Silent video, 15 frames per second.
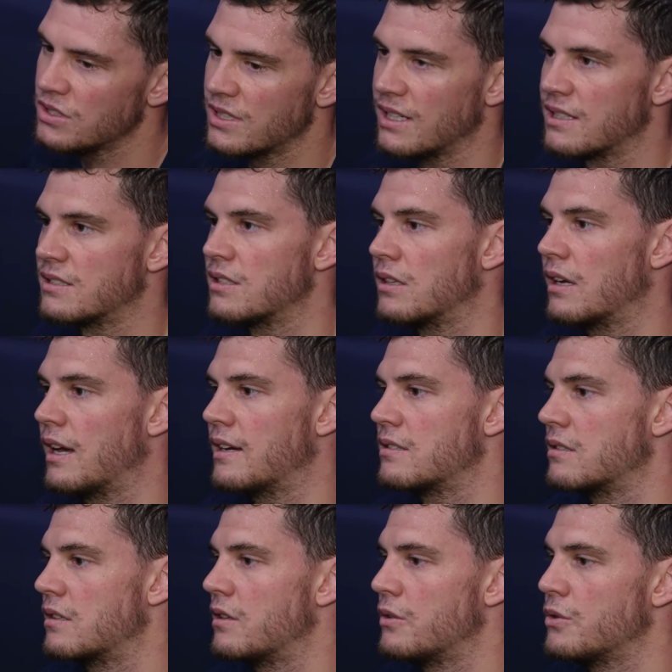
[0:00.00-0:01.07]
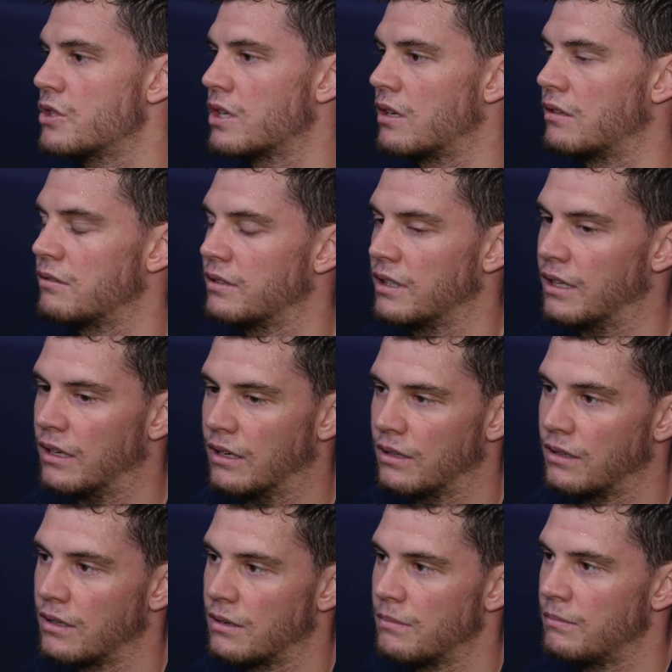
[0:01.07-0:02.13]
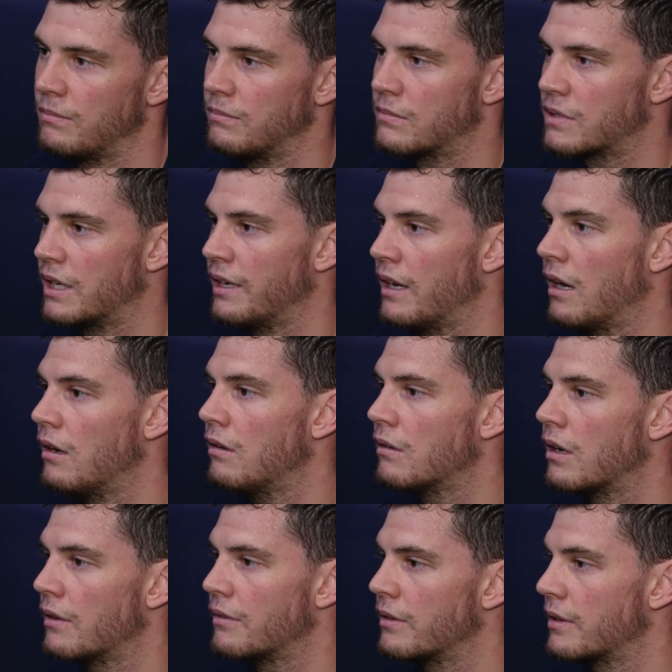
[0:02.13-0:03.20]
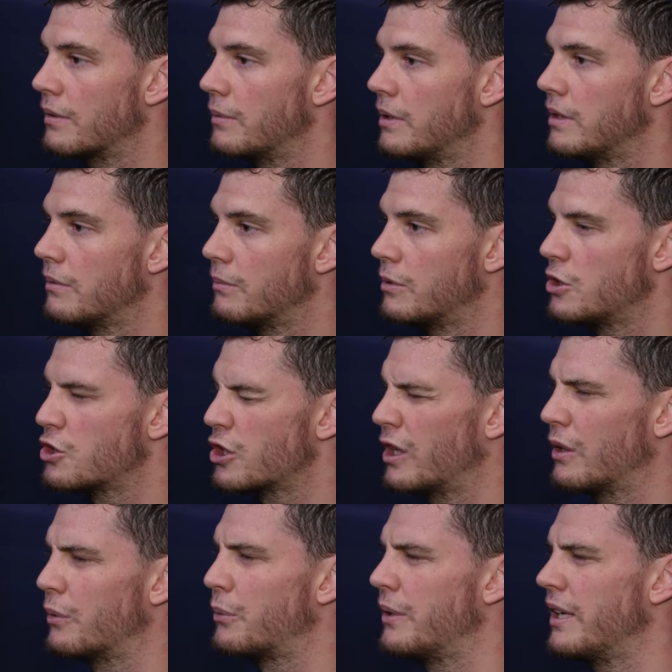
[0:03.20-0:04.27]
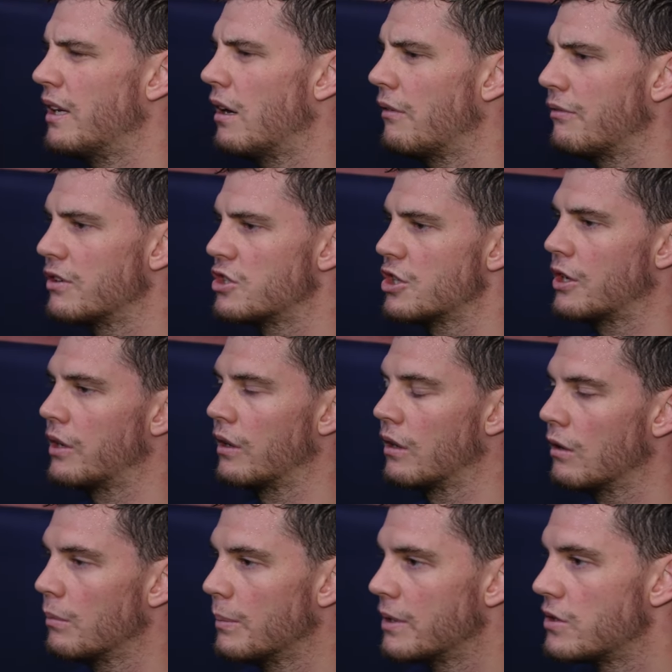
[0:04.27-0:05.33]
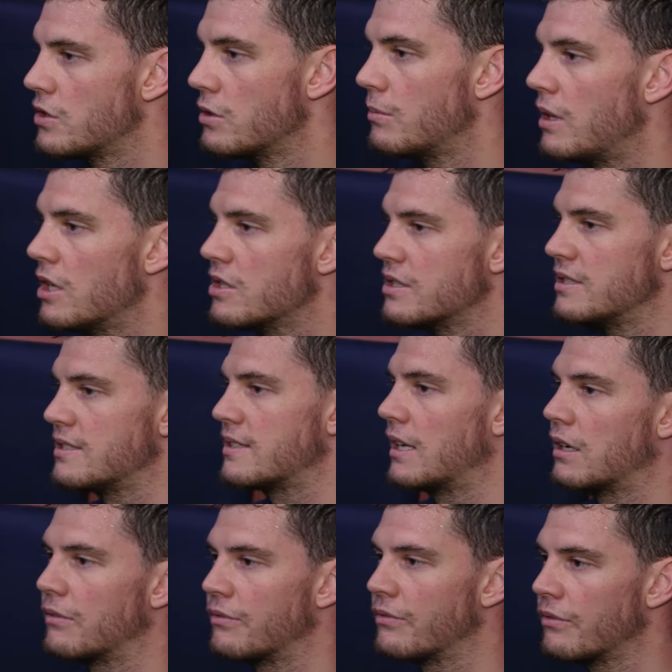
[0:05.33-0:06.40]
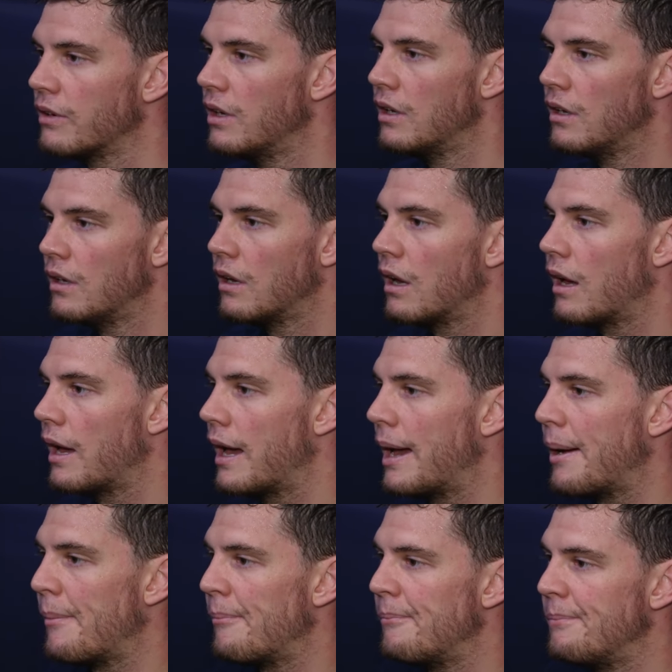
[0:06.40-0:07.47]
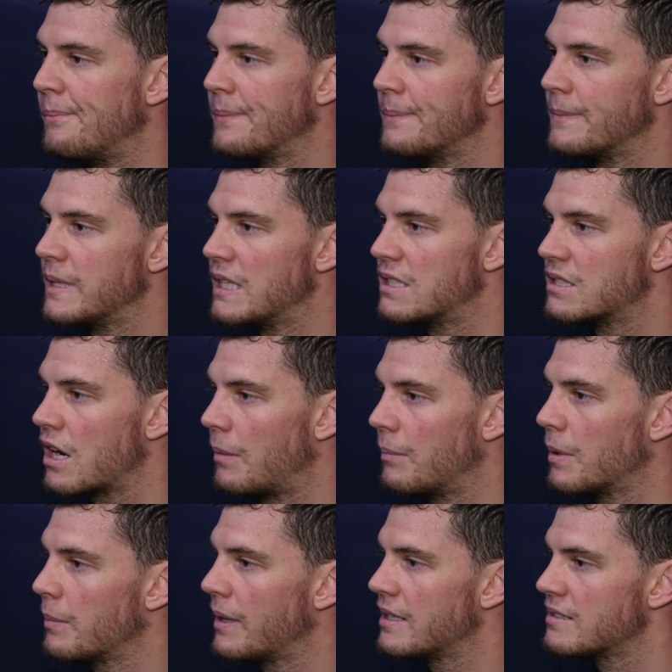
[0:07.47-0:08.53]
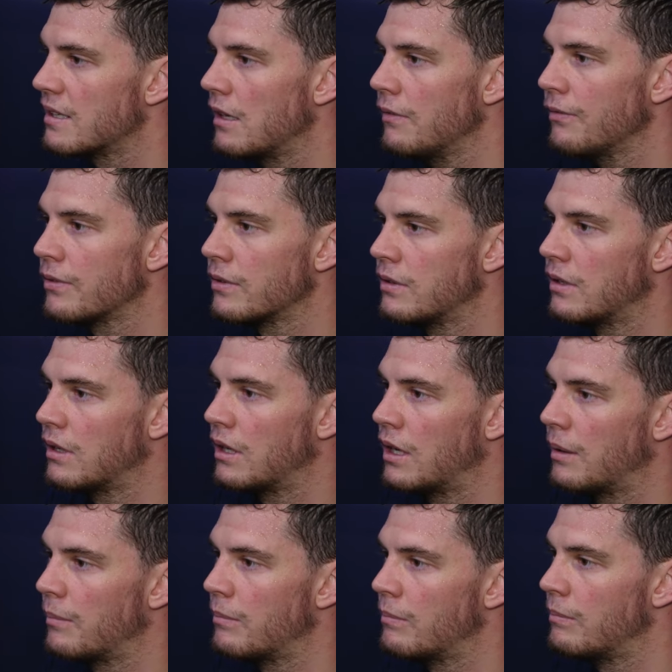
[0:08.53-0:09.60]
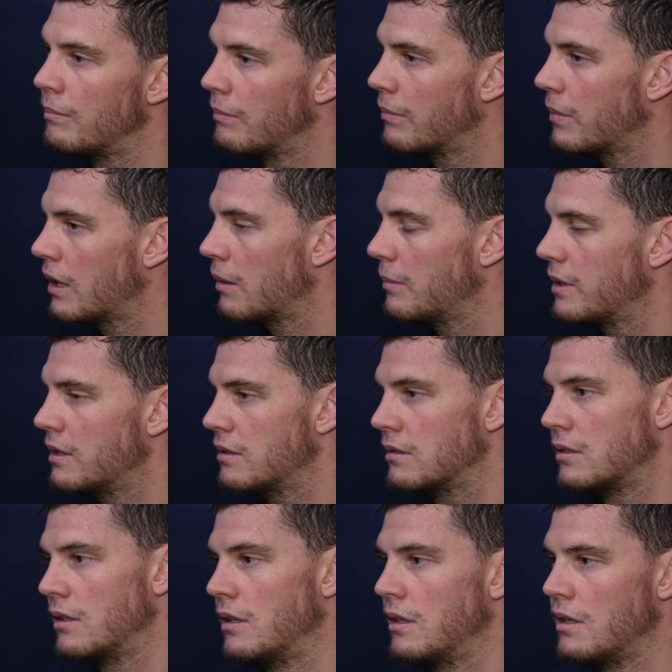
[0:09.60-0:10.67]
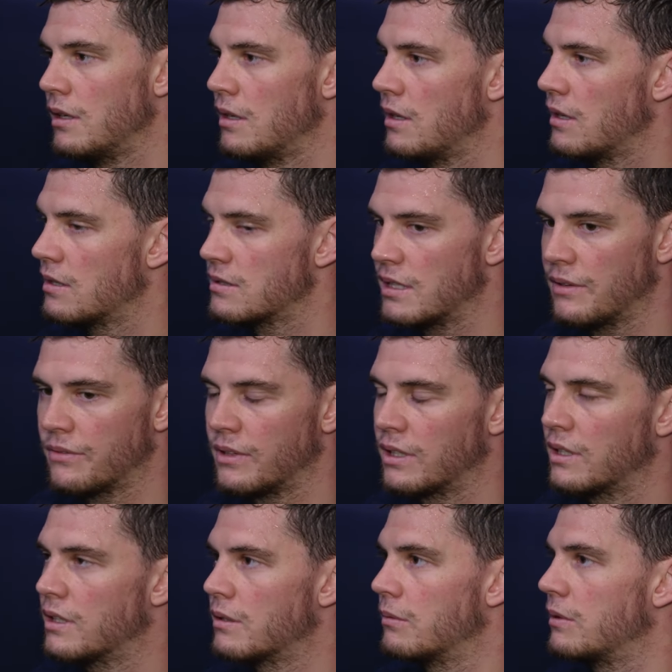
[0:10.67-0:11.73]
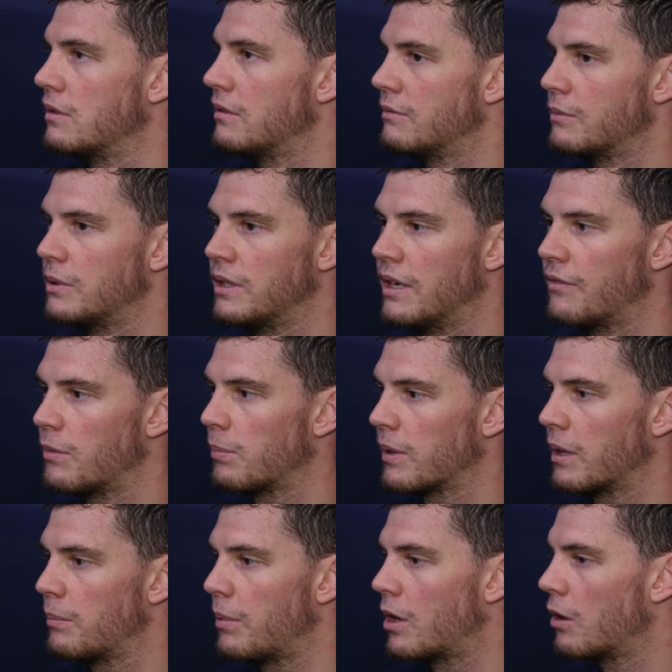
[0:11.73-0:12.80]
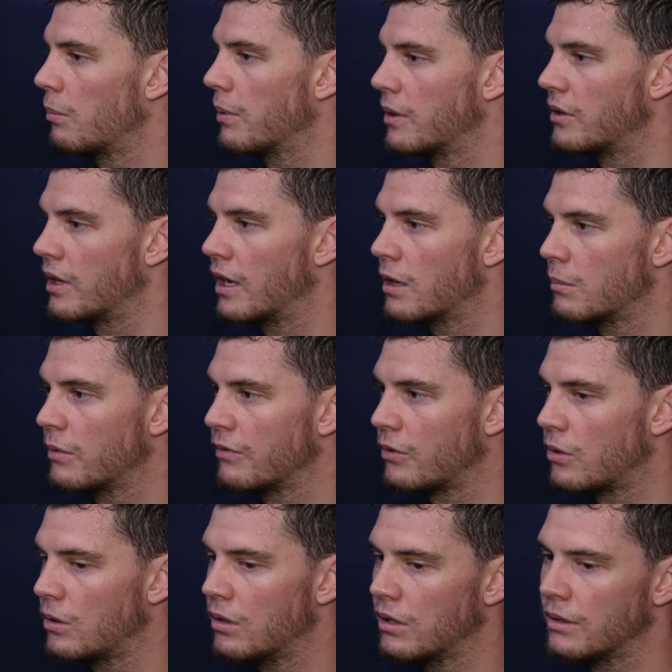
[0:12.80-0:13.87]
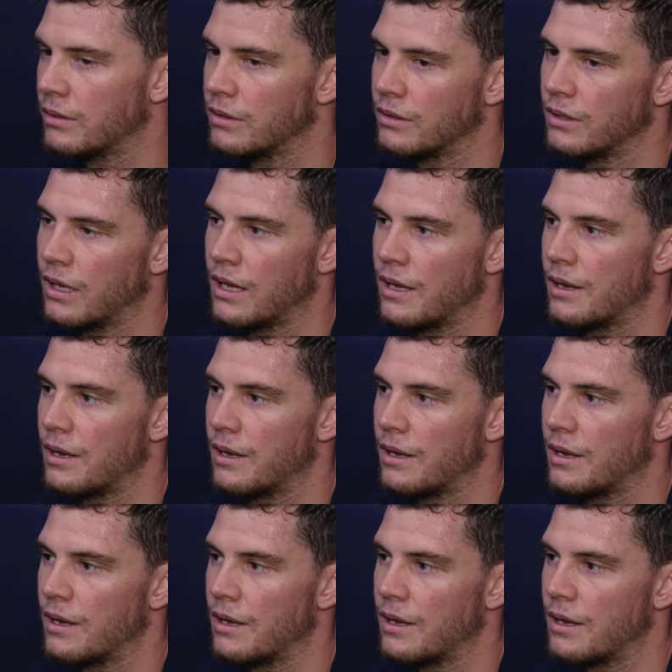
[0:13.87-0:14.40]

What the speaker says: just execution, I think. Right now, I think we're trying to read off each other a little bit too much, instead of it's coming by itself. But I mean, same thing there. We never played power play together before, and